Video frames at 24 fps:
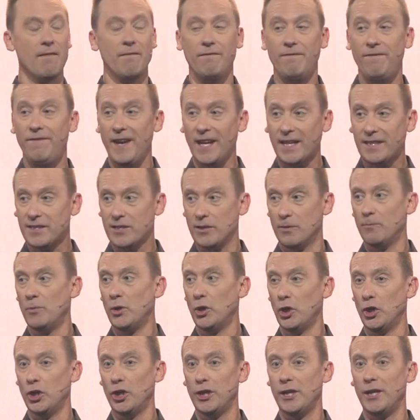
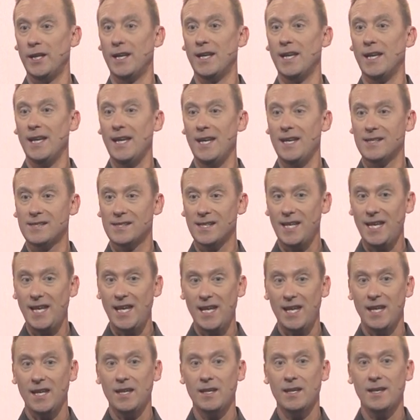Victimhood is
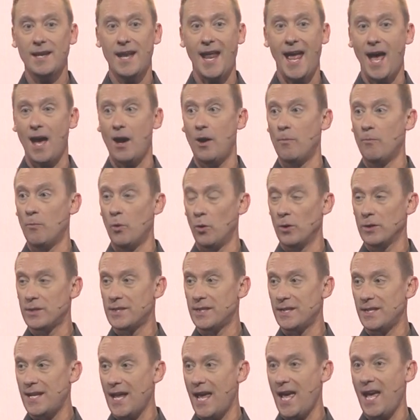in now more
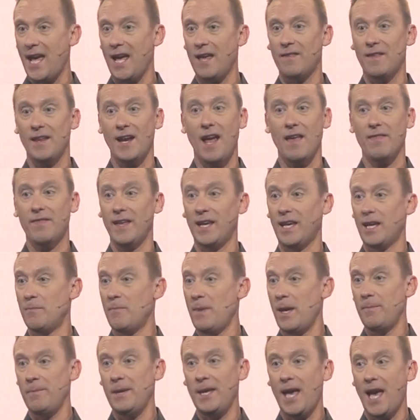today than I think it
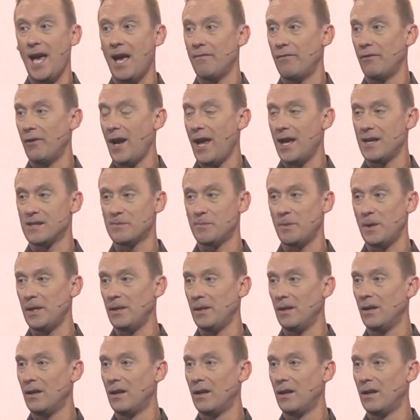maybe ever has been.